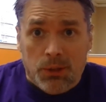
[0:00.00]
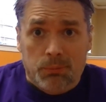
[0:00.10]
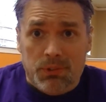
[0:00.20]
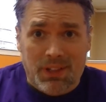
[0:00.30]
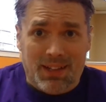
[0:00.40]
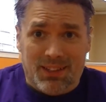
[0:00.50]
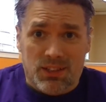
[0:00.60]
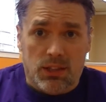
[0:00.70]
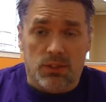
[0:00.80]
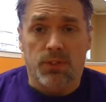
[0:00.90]
It's not going to
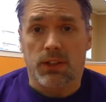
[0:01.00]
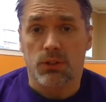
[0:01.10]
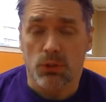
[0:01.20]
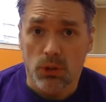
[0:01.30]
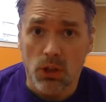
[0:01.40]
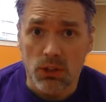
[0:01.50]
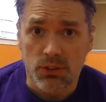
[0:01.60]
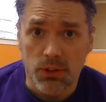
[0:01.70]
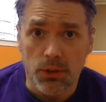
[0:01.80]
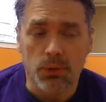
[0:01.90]
change the fact that you
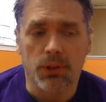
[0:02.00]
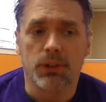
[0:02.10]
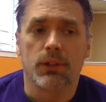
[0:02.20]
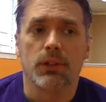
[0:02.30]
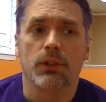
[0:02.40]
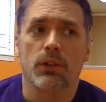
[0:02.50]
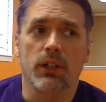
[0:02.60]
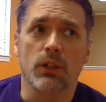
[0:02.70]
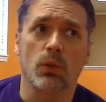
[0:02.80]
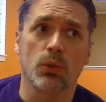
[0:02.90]
lost, though.
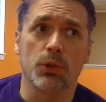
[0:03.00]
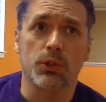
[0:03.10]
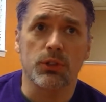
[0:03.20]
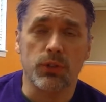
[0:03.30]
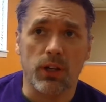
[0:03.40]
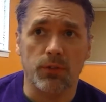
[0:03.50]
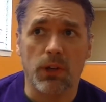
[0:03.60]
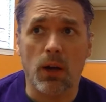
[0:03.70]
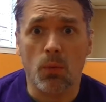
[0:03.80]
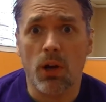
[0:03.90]
Okay? Or you can try to
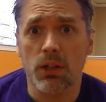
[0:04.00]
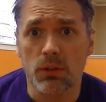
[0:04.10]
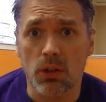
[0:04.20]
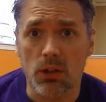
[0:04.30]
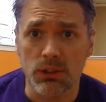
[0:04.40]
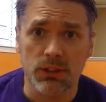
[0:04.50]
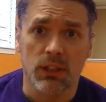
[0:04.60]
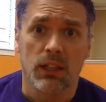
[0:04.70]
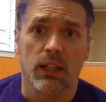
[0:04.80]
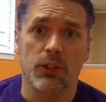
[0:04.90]
figure out why you lost,
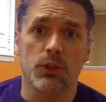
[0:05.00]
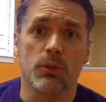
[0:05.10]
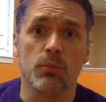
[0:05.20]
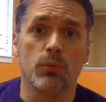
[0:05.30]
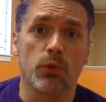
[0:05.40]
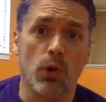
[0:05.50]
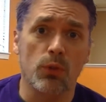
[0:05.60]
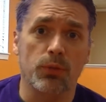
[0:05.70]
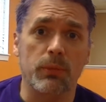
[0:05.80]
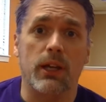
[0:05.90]
and you can grow
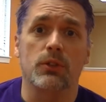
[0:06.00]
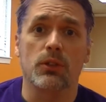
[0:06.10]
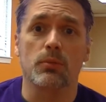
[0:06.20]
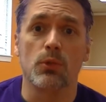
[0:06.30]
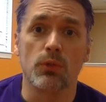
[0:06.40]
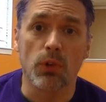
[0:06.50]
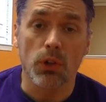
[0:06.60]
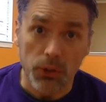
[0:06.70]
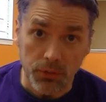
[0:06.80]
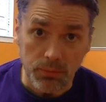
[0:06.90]
from that and you can move
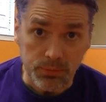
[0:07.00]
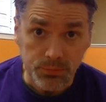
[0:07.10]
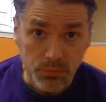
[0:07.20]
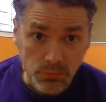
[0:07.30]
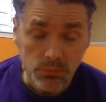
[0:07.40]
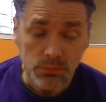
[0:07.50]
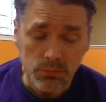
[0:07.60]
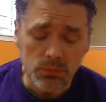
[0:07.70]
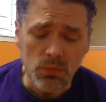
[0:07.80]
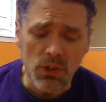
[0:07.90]
on.
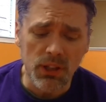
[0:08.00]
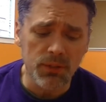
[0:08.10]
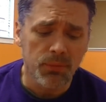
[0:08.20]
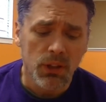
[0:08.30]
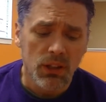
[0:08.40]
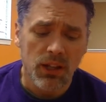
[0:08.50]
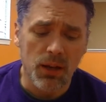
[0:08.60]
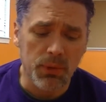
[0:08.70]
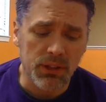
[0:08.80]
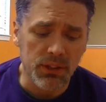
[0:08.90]
Okay? Not
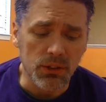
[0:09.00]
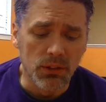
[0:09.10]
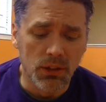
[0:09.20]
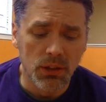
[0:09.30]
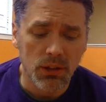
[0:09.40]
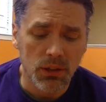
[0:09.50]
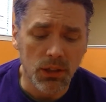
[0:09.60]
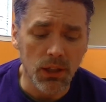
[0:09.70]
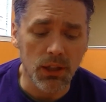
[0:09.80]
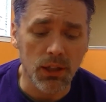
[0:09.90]
a big deal.
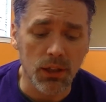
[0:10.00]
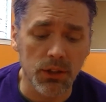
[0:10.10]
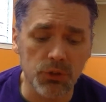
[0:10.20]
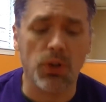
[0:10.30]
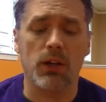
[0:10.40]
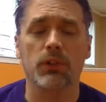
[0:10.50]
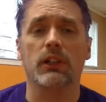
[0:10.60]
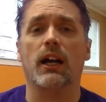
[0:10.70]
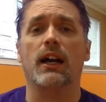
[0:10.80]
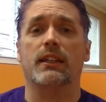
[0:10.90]
You try a
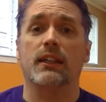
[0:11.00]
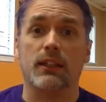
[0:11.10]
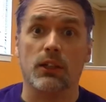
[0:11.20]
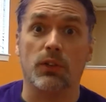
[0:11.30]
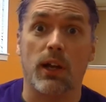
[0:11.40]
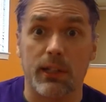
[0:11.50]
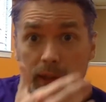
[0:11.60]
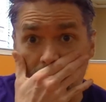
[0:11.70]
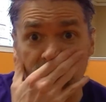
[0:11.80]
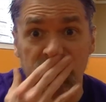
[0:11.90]
really high kick in karate
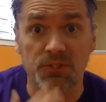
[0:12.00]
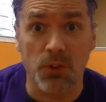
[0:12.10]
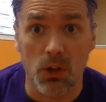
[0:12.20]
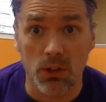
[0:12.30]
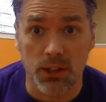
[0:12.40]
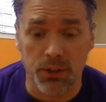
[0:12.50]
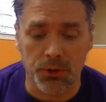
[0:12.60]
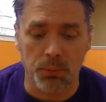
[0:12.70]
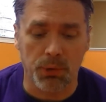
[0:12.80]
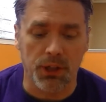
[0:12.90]
class and you fall and land on
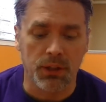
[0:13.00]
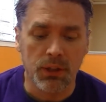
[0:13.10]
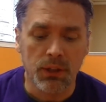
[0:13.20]
your butt.